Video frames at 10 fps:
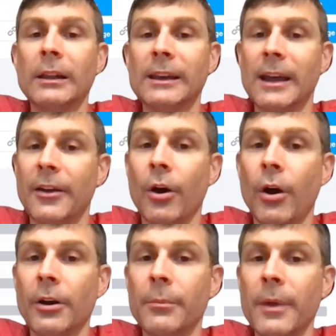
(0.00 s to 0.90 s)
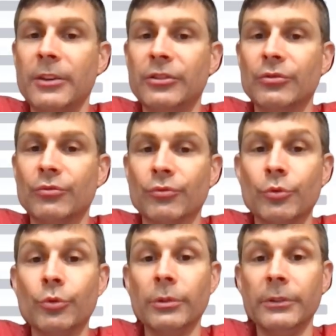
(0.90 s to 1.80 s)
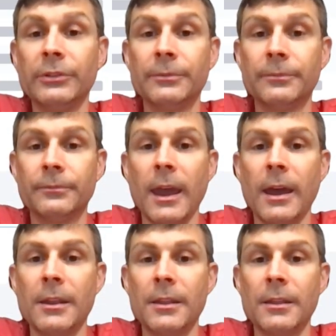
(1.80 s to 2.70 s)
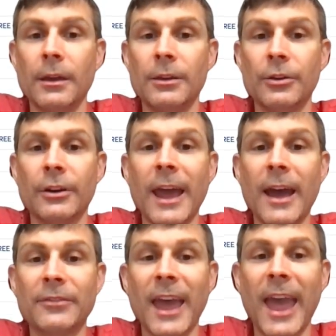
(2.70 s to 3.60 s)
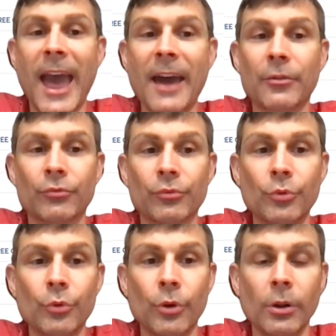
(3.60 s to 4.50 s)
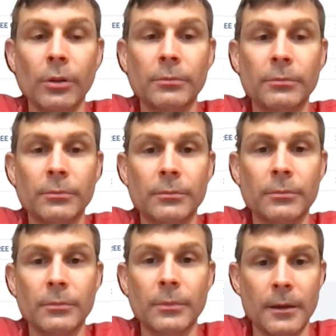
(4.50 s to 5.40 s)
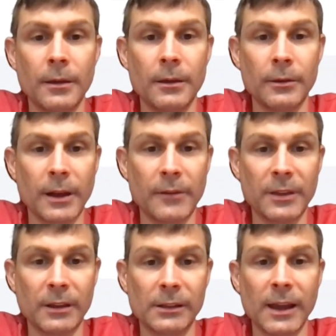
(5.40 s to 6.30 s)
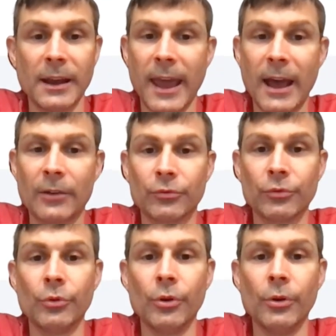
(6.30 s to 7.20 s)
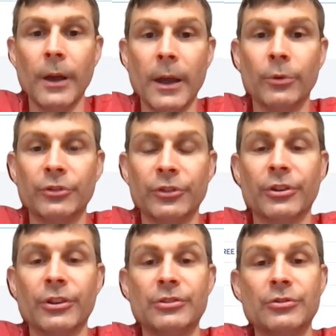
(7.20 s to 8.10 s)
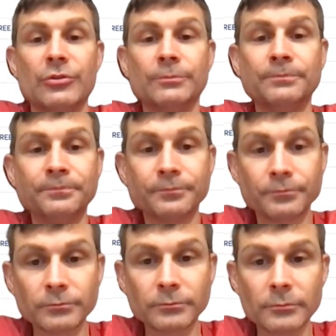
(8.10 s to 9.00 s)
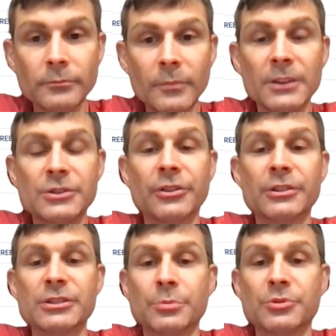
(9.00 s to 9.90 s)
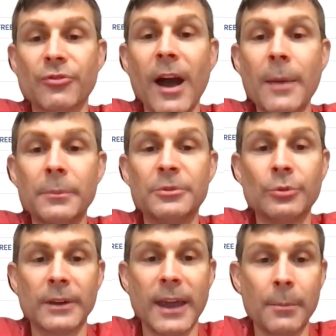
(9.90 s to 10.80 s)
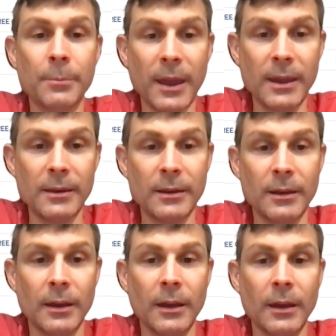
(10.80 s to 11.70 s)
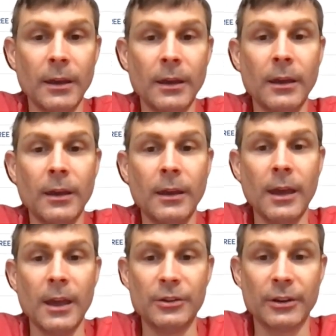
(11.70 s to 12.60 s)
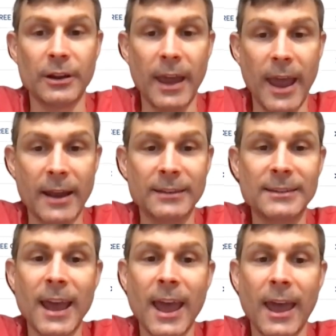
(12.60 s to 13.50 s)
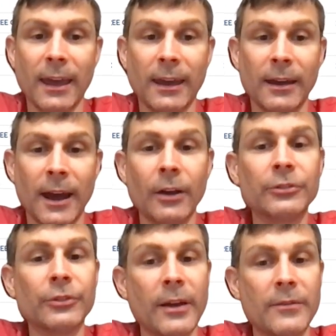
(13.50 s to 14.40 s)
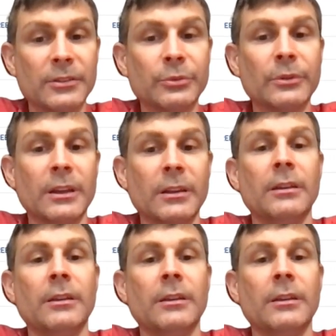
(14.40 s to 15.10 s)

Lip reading: click on automation rules, and you're going to have to add a rule. You're going to have to click on add rule. And what you're going to do is you're going to subscribe them to a campaign and you're going to add a tag. I also have this one